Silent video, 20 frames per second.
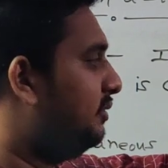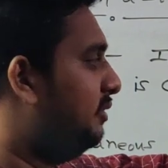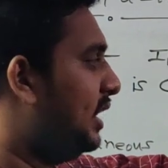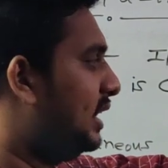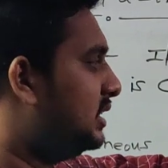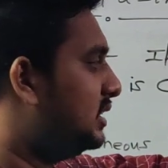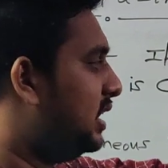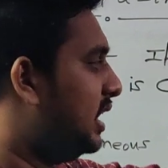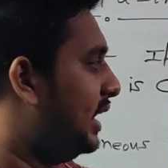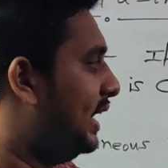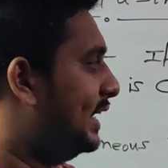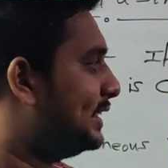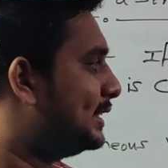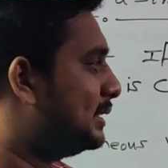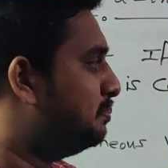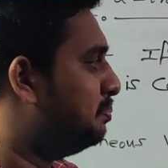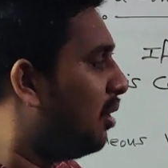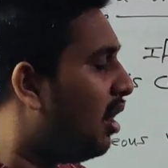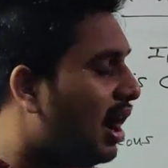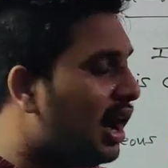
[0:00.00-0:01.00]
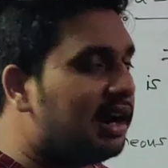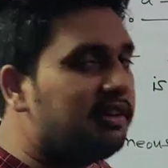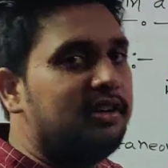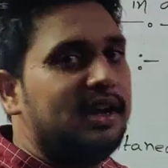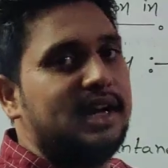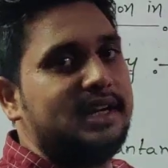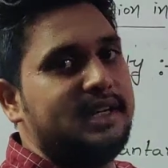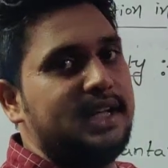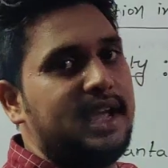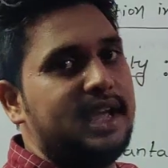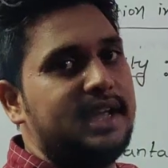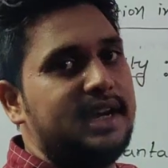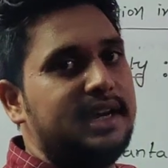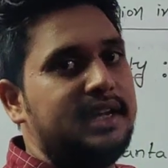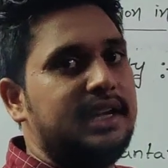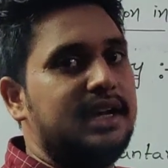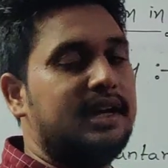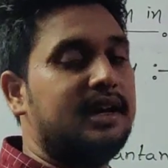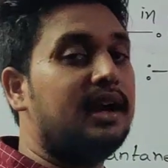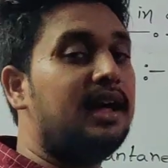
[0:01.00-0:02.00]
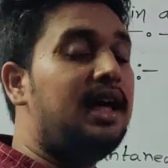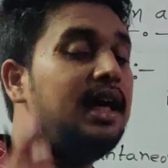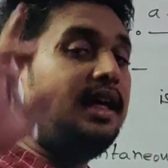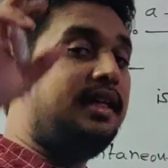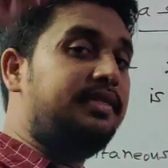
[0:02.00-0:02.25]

Vector s bar we are taking here.